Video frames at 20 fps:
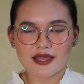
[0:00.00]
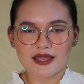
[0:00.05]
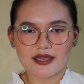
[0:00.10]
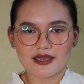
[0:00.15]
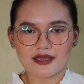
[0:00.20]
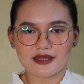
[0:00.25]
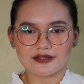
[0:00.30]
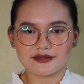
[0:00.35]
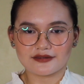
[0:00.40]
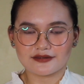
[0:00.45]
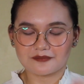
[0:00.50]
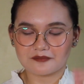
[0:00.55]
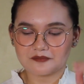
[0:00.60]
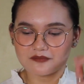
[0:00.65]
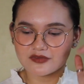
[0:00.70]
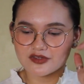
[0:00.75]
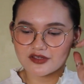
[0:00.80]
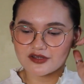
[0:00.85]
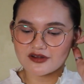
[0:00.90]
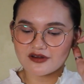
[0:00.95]
And
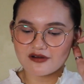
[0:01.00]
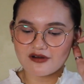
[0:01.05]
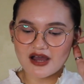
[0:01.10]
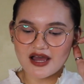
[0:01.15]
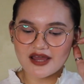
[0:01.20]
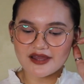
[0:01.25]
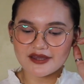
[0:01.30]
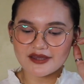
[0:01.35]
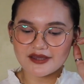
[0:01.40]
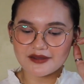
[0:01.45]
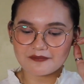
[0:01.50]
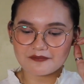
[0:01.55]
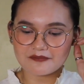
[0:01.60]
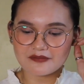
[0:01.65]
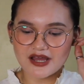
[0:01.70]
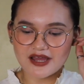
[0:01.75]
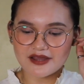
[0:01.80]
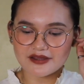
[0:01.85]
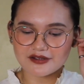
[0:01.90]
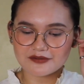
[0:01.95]

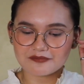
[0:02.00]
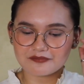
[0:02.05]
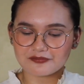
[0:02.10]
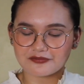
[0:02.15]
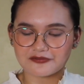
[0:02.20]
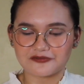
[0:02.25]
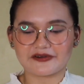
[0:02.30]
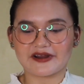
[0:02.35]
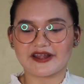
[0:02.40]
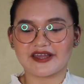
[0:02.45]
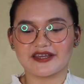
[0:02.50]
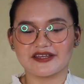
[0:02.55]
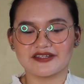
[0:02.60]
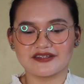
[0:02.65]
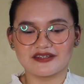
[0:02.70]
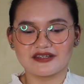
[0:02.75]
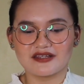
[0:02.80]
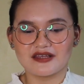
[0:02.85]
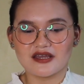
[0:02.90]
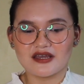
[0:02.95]
I prayed